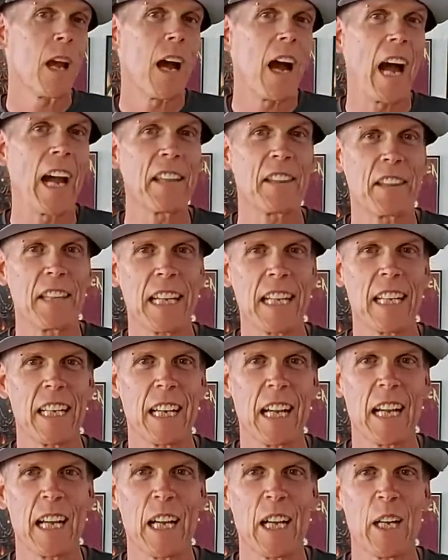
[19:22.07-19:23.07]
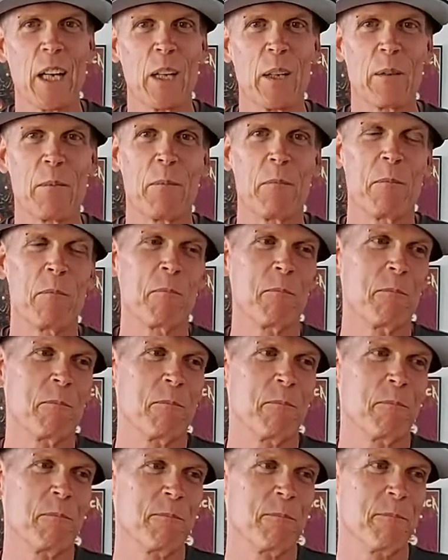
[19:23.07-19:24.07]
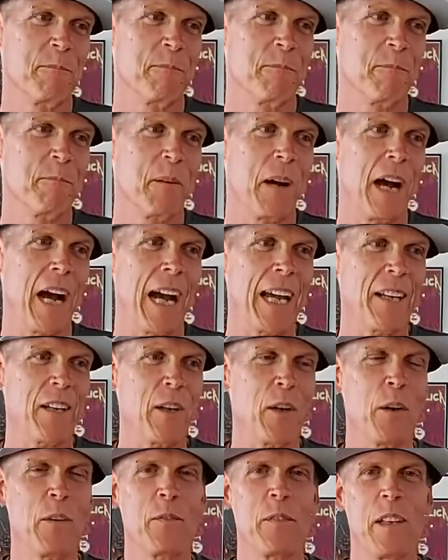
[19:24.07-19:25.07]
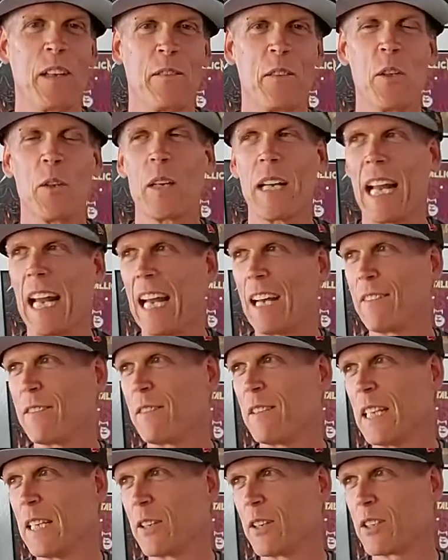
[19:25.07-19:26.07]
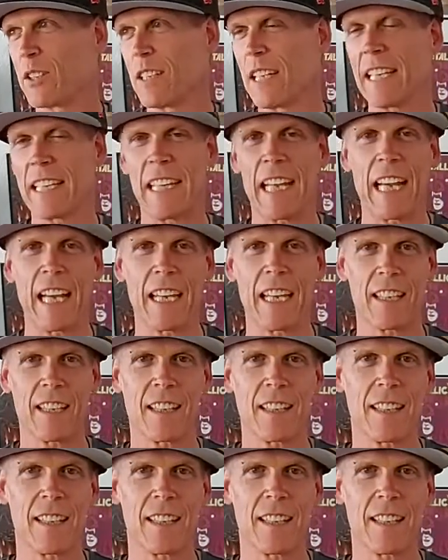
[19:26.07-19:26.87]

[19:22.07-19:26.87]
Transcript: I think, I don't know if you could have lyrics like that